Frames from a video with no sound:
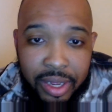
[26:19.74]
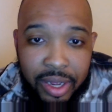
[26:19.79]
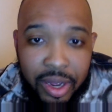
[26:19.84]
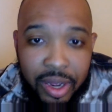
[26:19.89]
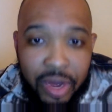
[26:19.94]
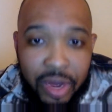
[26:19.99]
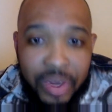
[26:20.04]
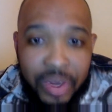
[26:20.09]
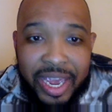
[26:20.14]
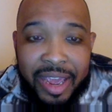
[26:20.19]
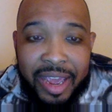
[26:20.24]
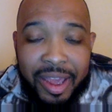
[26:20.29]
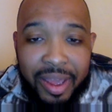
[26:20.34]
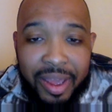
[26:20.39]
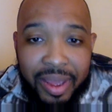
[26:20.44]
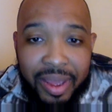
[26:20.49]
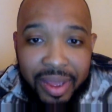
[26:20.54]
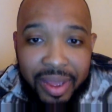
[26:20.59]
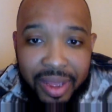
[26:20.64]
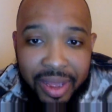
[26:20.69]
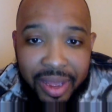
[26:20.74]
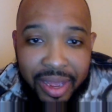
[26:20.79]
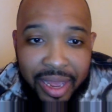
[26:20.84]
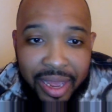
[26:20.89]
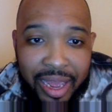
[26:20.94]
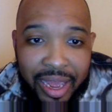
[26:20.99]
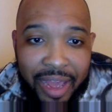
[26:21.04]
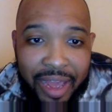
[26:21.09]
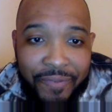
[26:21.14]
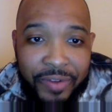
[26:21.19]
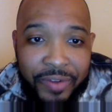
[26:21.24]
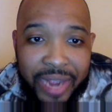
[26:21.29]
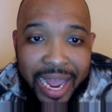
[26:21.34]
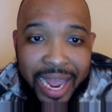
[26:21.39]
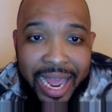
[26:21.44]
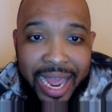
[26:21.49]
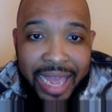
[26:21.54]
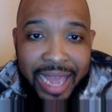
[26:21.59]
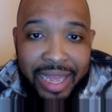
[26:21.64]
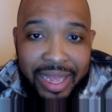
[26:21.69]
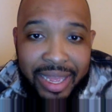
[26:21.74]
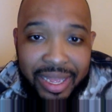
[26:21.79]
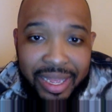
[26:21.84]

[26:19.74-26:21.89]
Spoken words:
Oh yeah, I forgot.